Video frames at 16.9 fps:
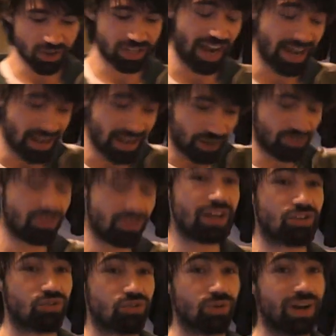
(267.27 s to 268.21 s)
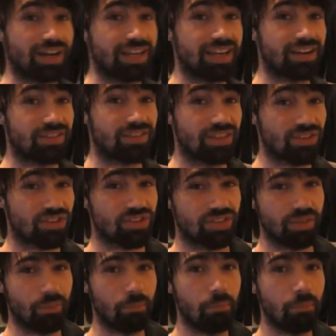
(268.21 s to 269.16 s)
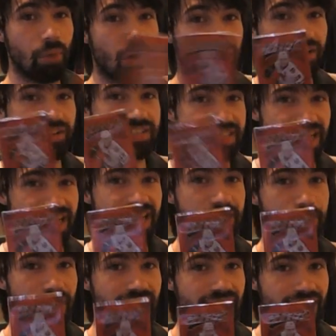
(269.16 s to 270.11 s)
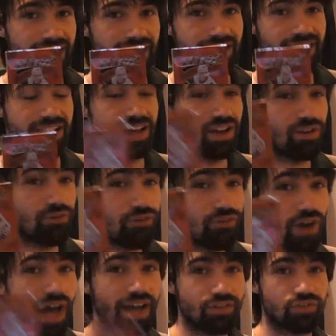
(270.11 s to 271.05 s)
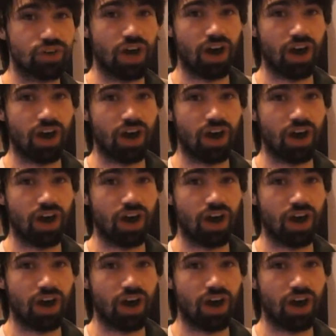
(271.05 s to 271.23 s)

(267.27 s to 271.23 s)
Okay, now this right here. This is the modern day pack. Five